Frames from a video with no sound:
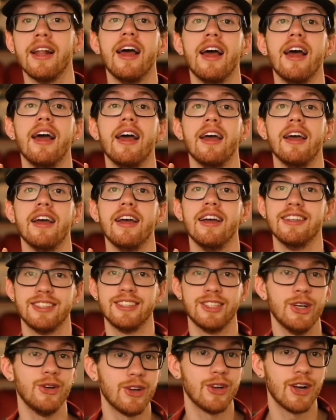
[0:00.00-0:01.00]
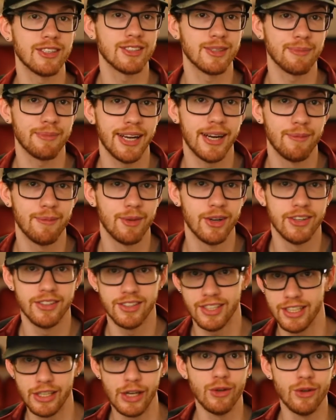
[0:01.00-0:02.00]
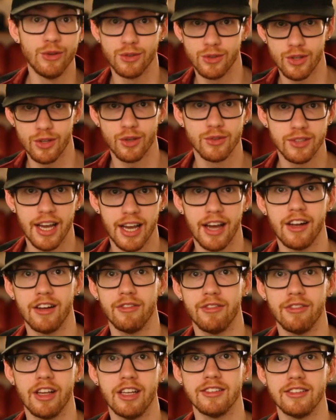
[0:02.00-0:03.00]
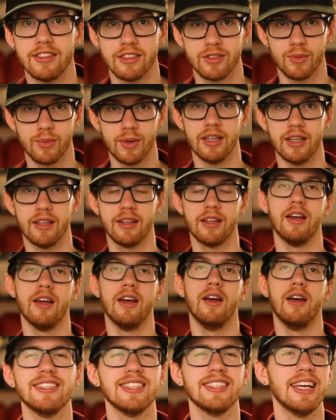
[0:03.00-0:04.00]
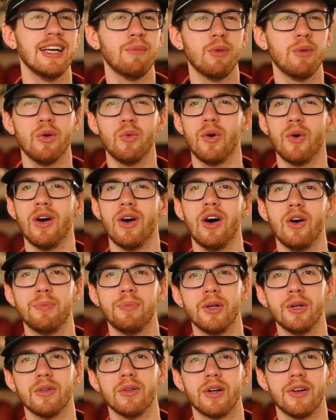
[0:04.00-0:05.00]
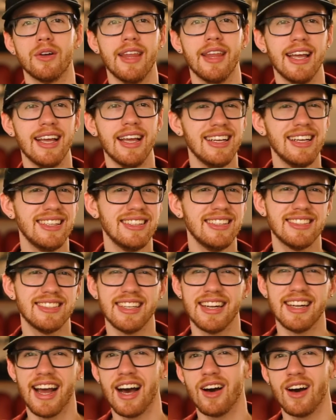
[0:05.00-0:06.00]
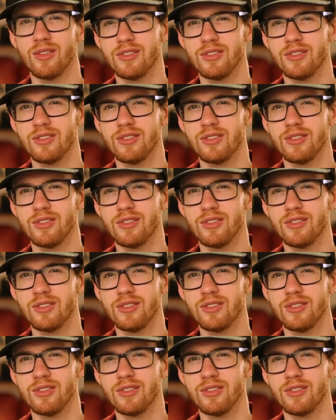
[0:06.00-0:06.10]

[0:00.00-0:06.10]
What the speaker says: but it's still an awesome camera to use those kind of lenses with. This camera will help you learn the ins and